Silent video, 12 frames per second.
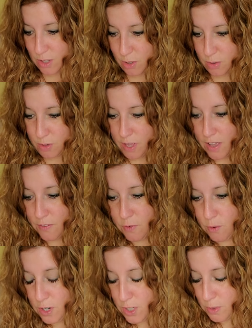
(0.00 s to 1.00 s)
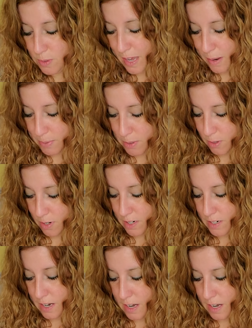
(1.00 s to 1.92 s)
So for you, Capricorn,